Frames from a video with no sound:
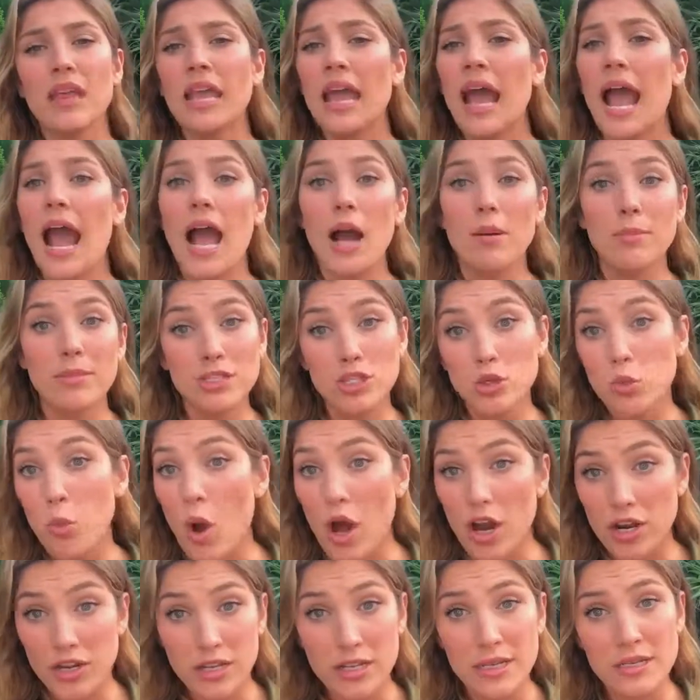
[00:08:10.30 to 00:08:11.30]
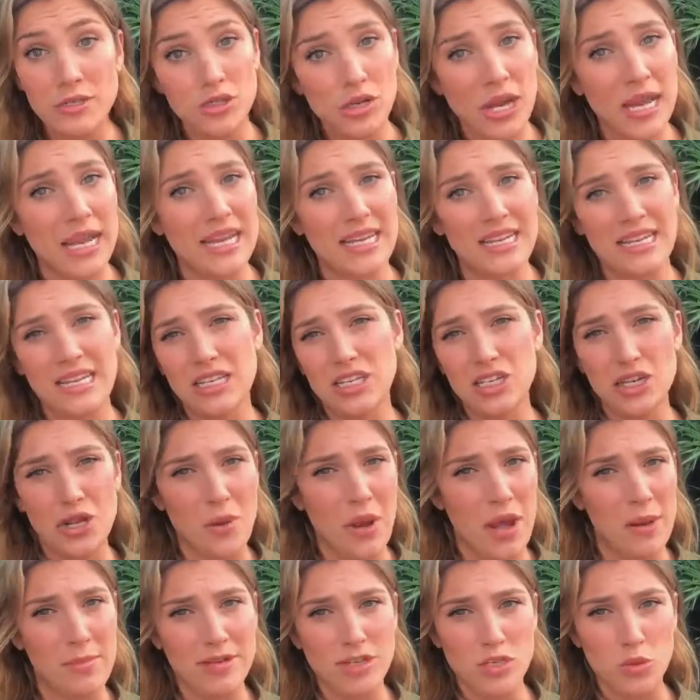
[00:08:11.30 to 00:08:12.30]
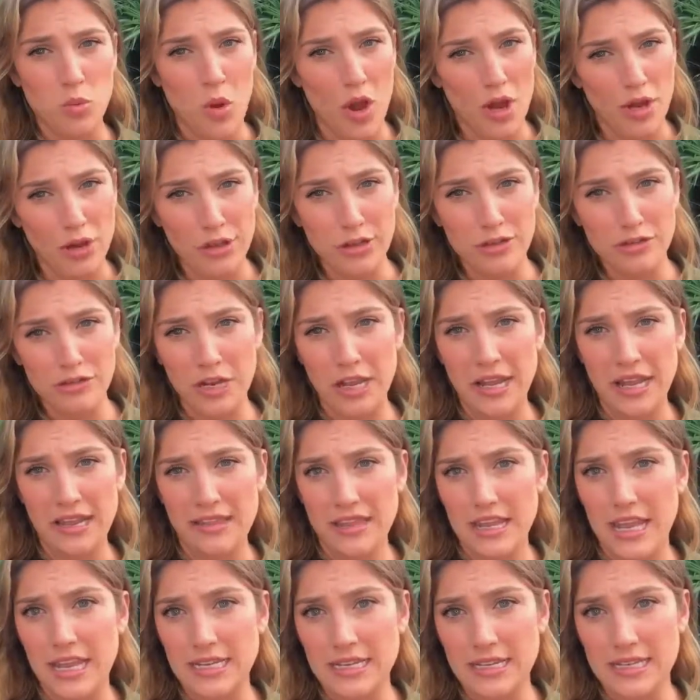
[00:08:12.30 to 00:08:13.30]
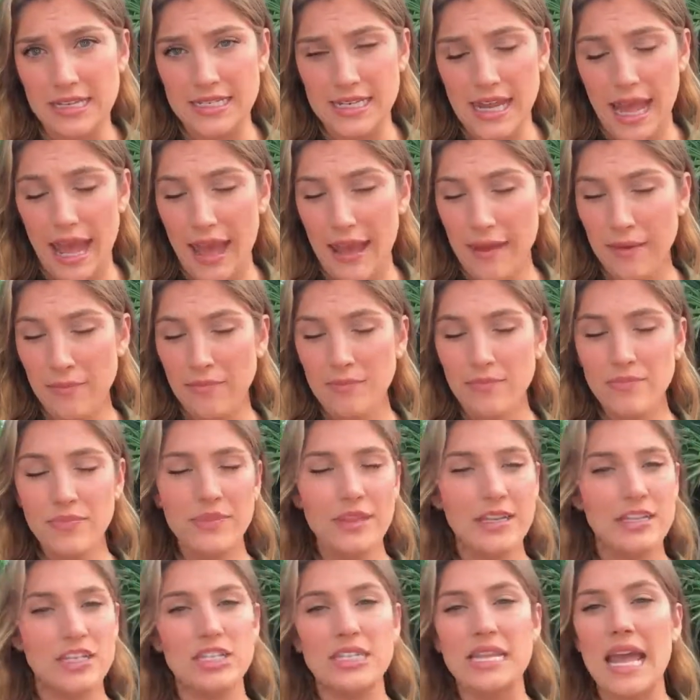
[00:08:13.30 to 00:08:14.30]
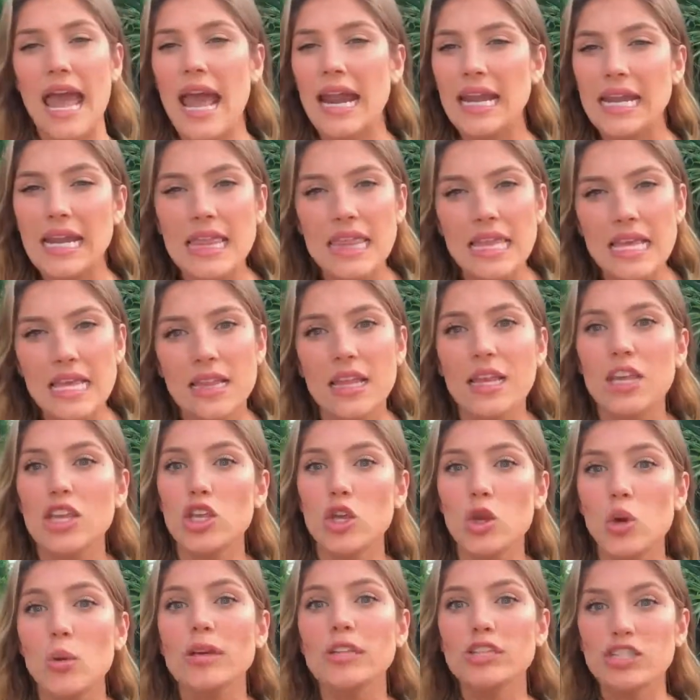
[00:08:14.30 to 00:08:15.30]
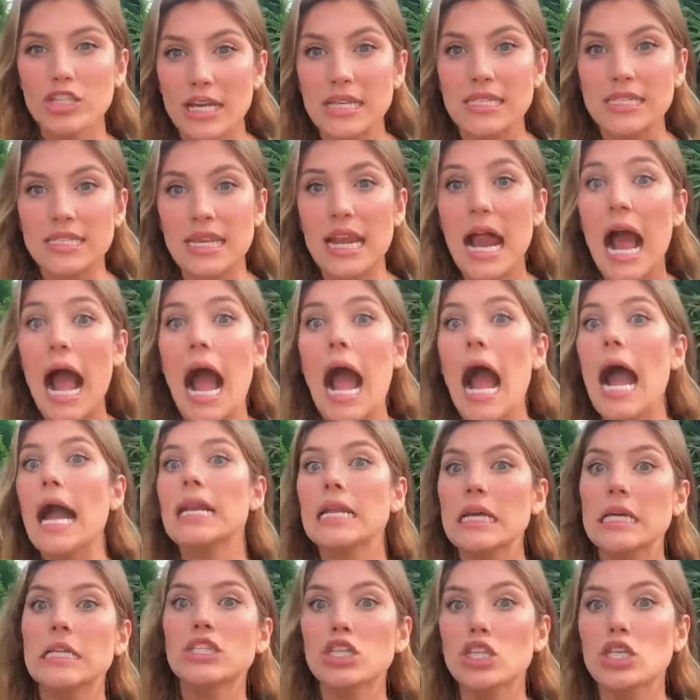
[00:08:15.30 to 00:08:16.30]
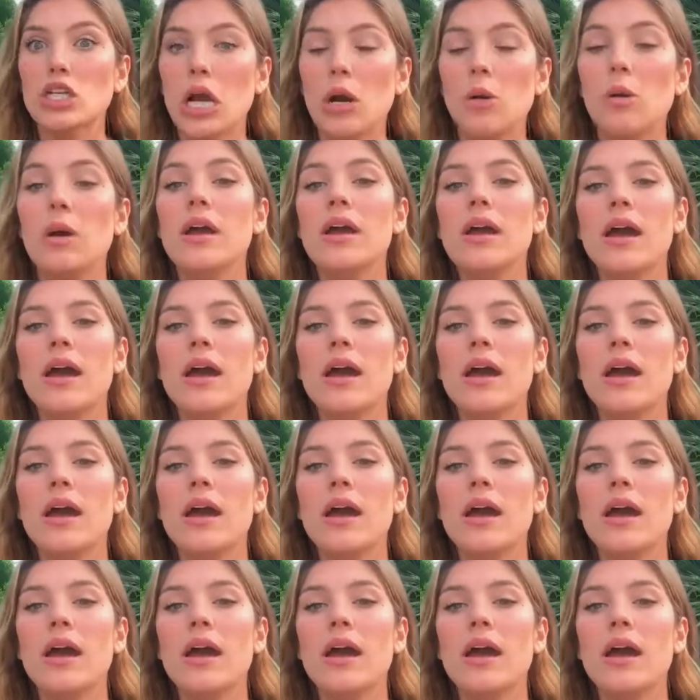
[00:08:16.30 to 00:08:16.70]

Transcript: How much water you drink, I need to know how much water you drink at the end of the day. Just anything that you ingested, I need to know.